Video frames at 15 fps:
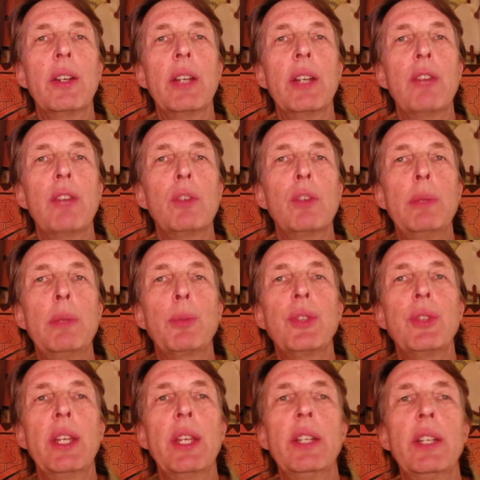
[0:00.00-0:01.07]
never to be
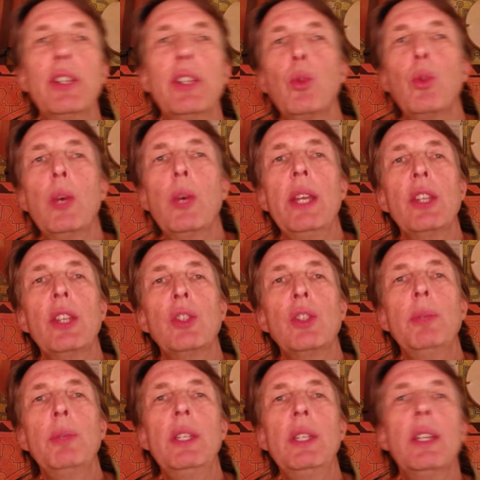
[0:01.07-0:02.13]
presented in a way that should
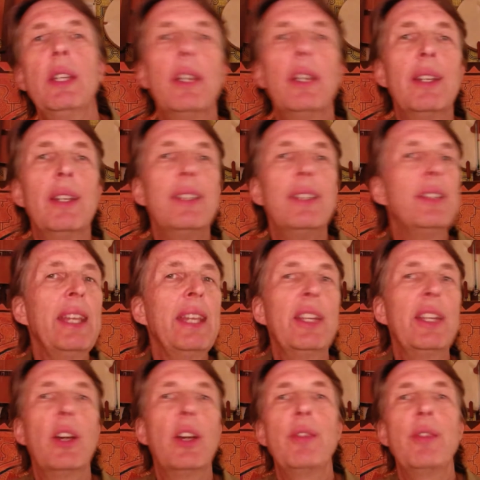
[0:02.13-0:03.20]
be
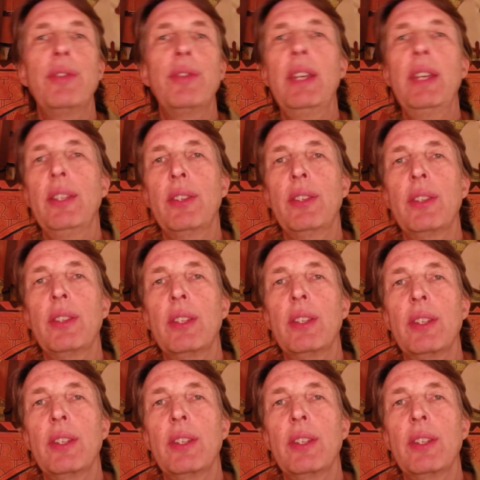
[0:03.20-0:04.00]
taken on faith,